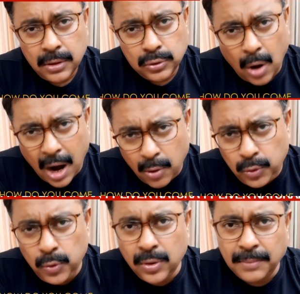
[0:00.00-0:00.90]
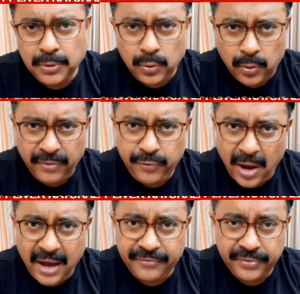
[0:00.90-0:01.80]
So how do you come to know if
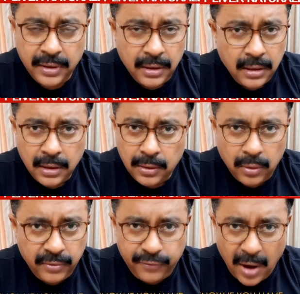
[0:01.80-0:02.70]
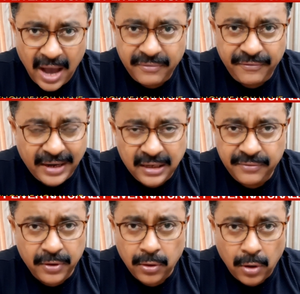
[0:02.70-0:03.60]
you have, you know, if you have a fatty
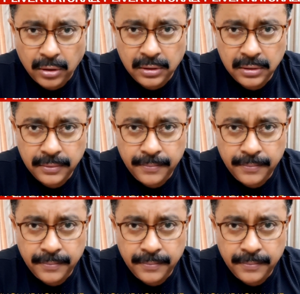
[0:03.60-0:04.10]
liver or not?